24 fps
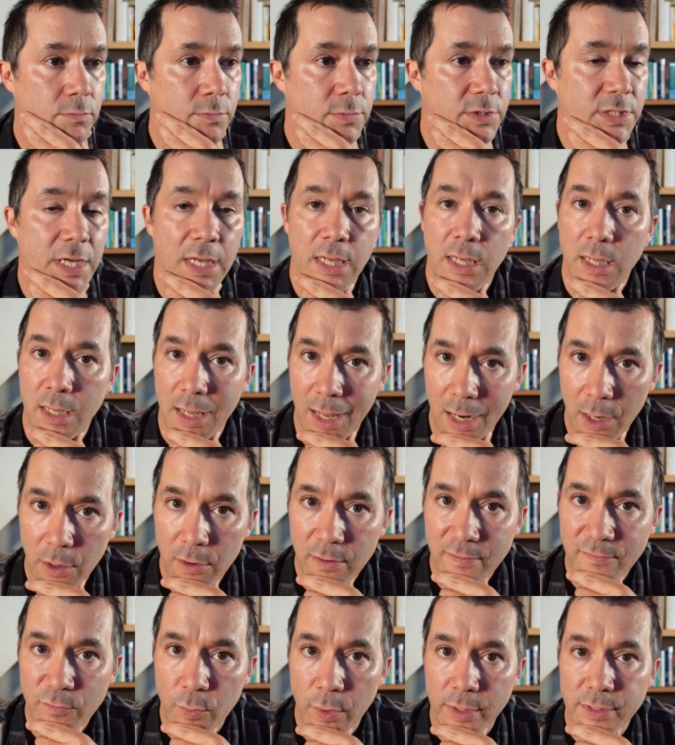taking care
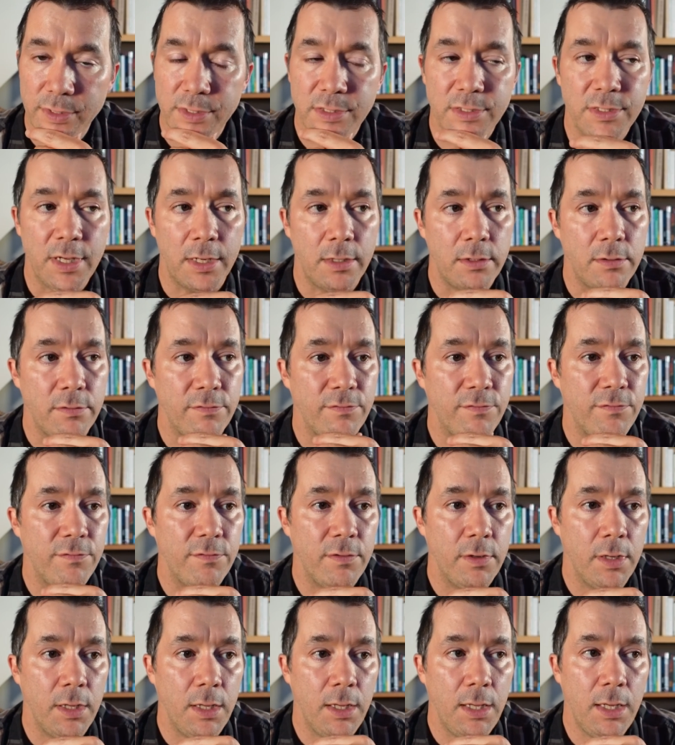of oneself
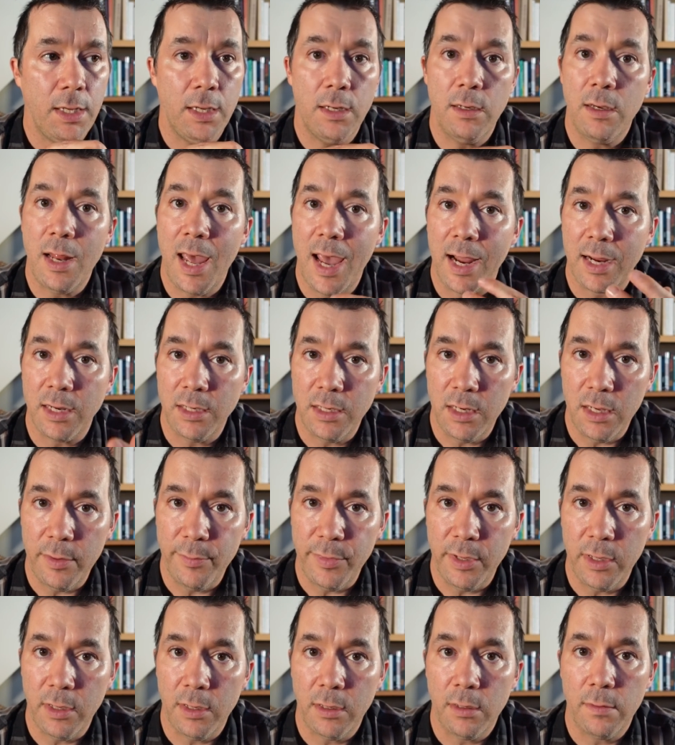in
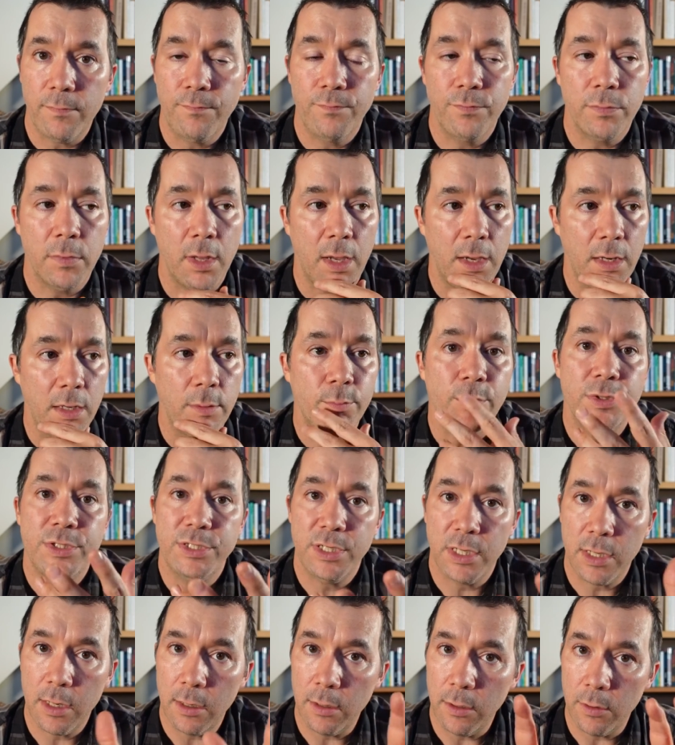academia, and in
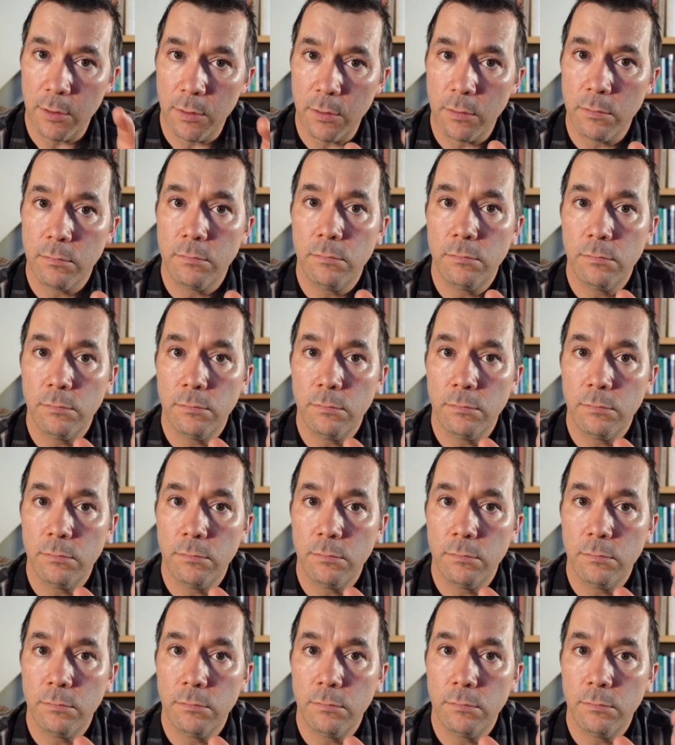particular,